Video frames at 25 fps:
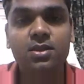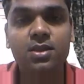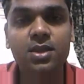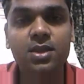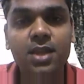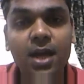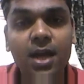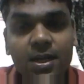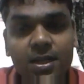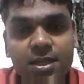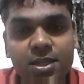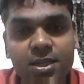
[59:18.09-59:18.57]

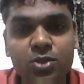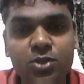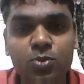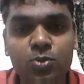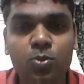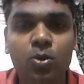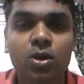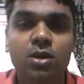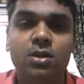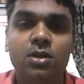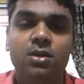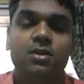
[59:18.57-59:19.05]
That is
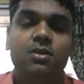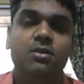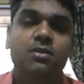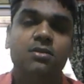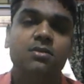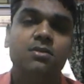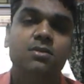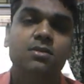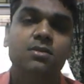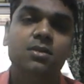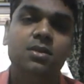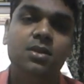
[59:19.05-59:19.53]
what
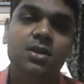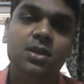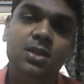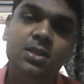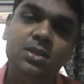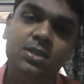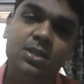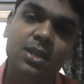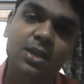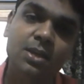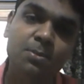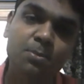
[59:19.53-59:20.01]

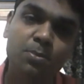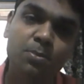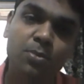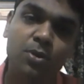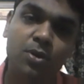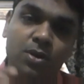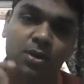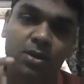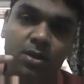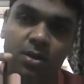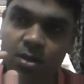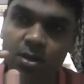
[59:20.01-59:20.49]
is
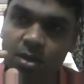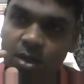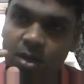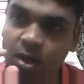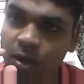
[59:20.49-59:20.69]
important.